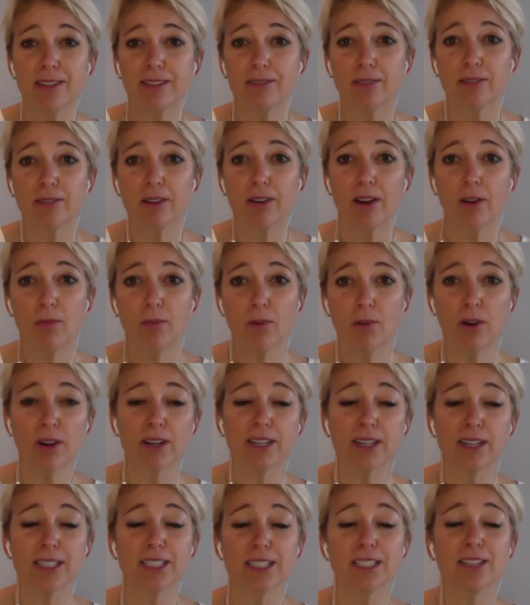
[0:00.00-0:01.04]

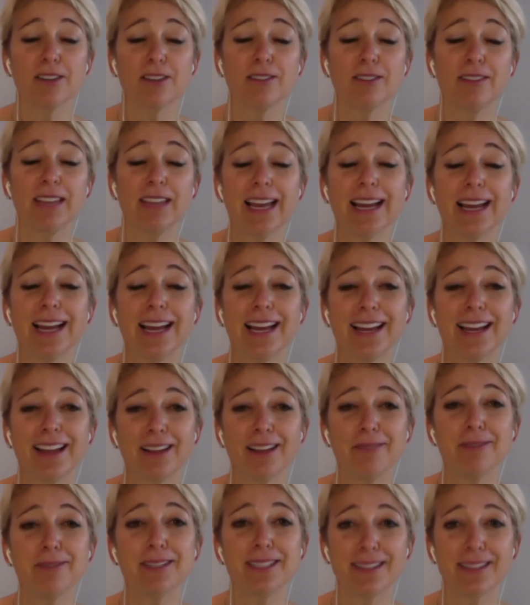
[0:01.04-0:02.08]
awards. So yeah,
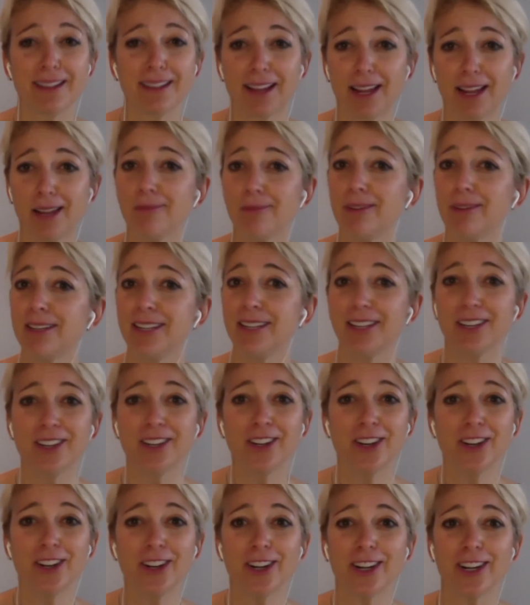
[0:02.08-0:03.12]
I would
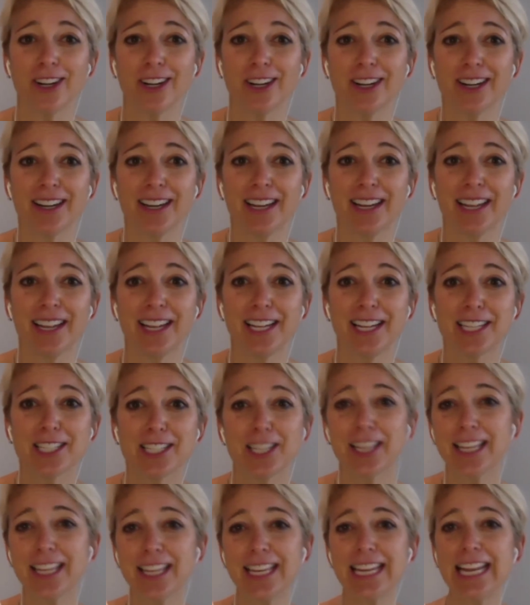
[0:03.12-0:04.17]
concur. So
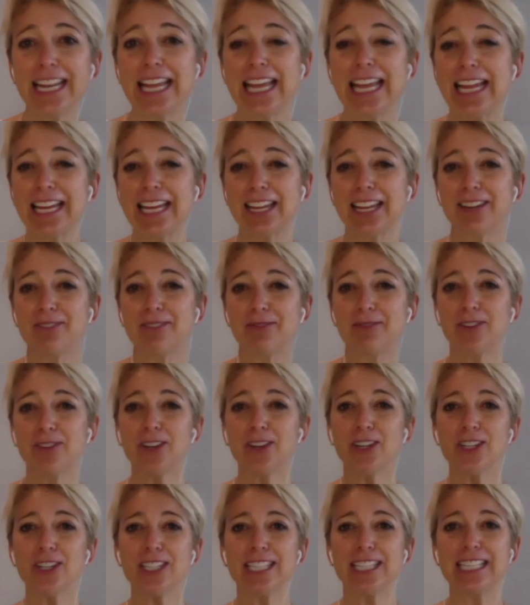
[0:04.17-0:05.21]
then
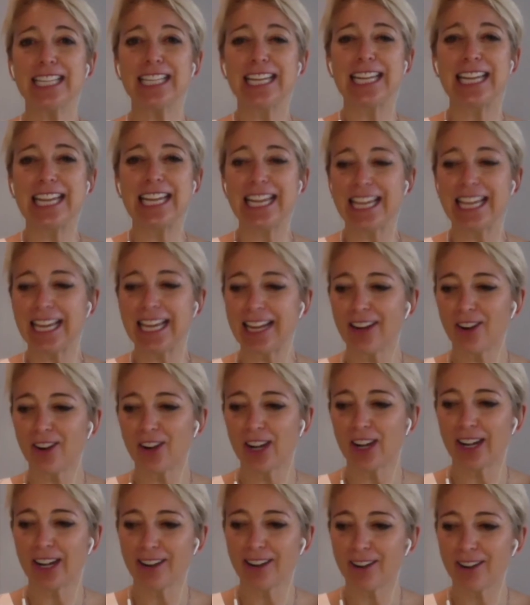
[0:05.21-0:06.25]
conversely,
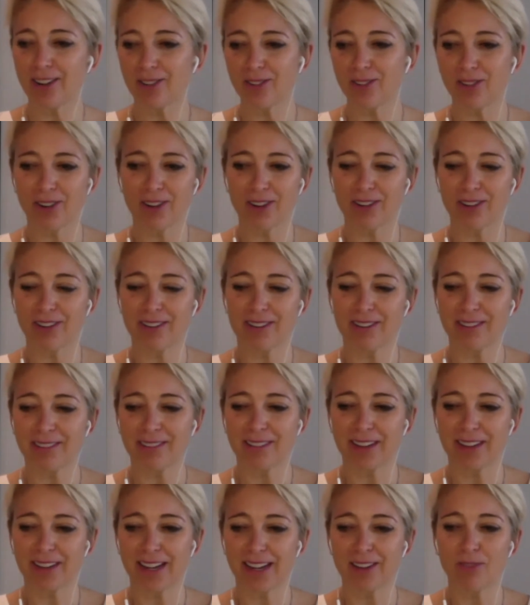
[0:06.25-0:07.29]
or
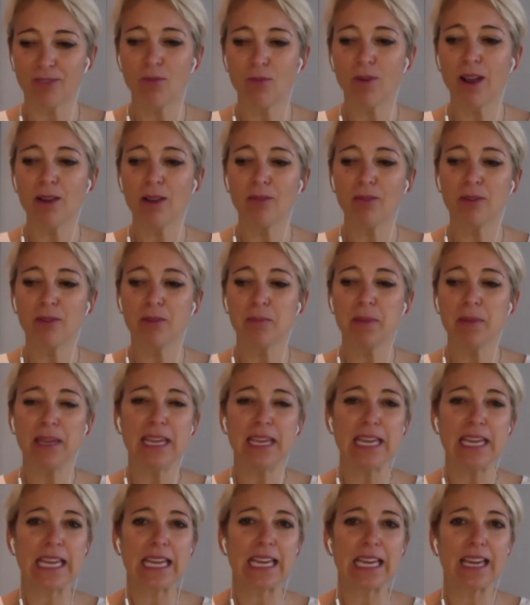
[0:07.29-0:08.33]
what would
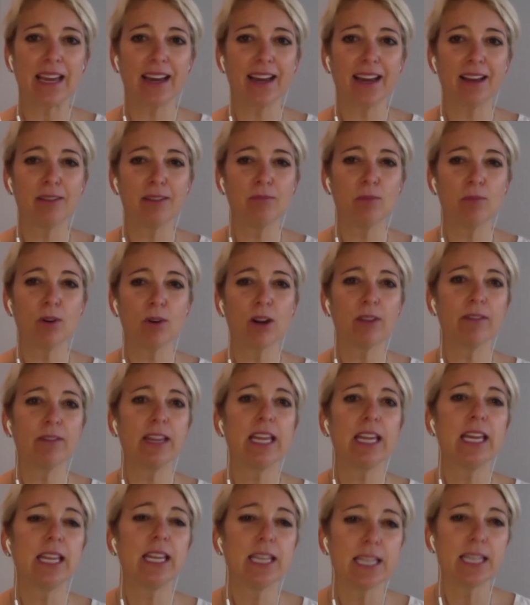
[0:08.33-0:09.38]
be more of a
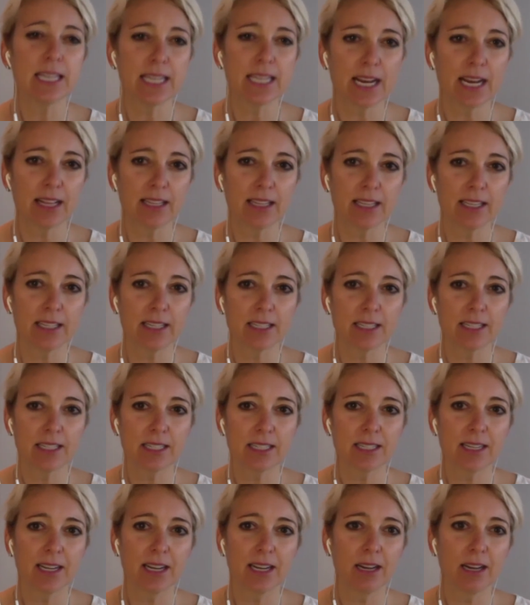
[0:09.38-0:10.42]
hidden talent,
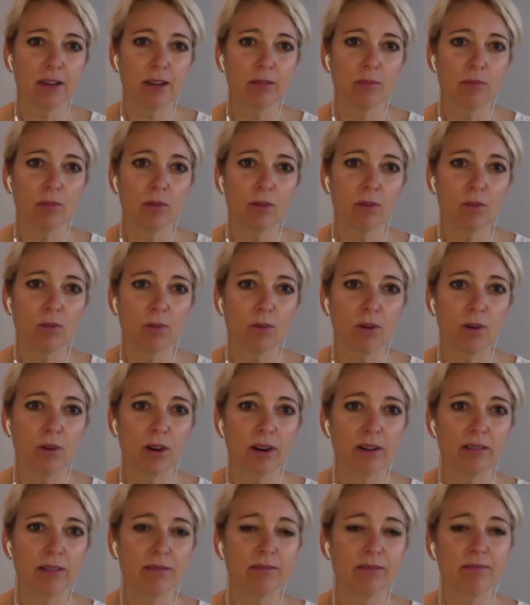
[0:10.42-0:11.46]

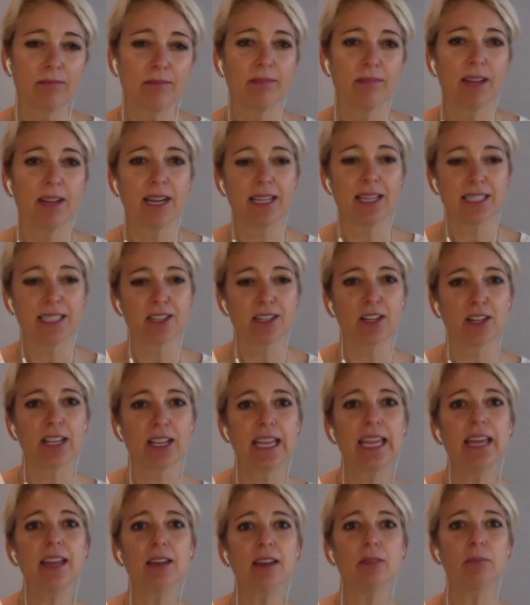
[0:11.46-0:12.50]
or not necessarily
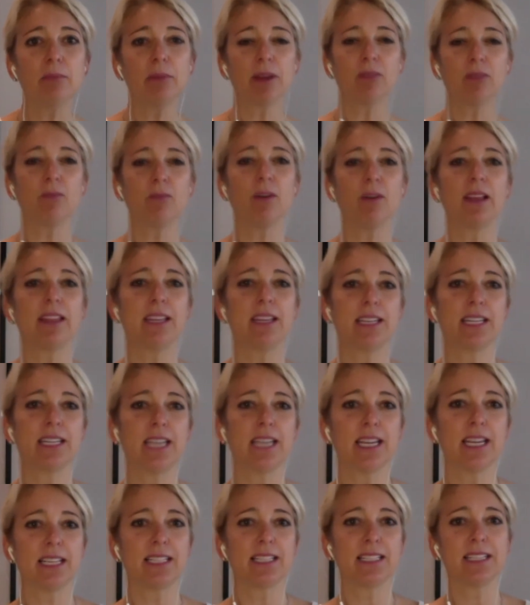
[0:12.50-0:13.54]
hidden, but one that
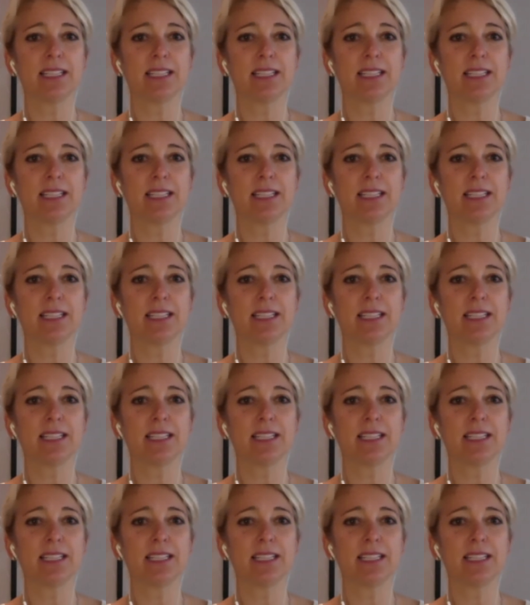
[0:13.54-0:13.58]
takes